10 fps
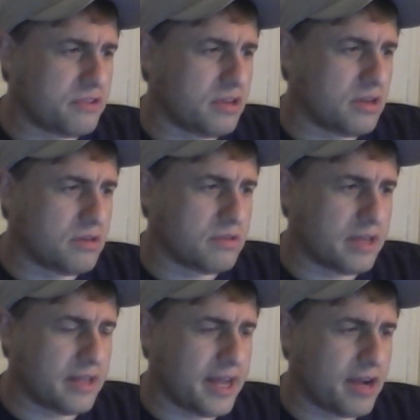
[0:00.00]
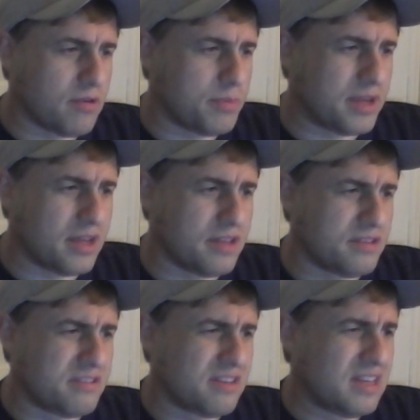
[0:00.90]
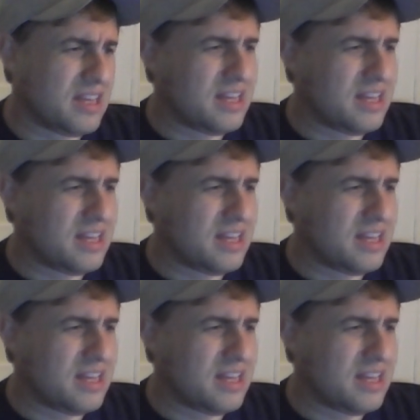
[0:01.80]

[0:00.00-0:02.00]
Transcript: You know that era begins.